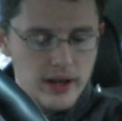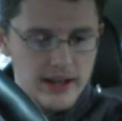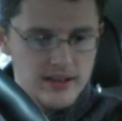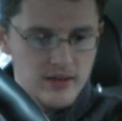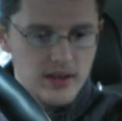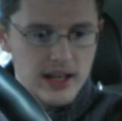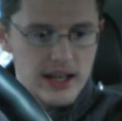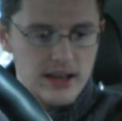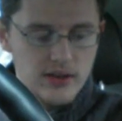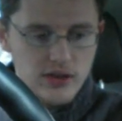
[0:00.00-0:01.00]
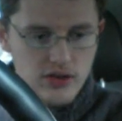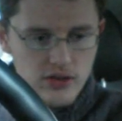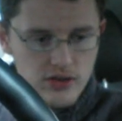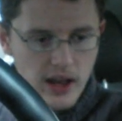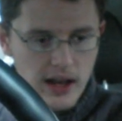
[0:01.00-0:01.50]
connectivity as
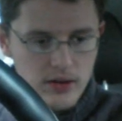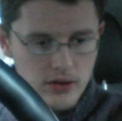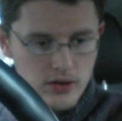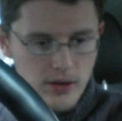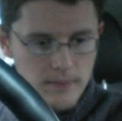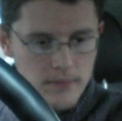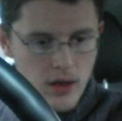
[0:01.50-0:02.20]
standard.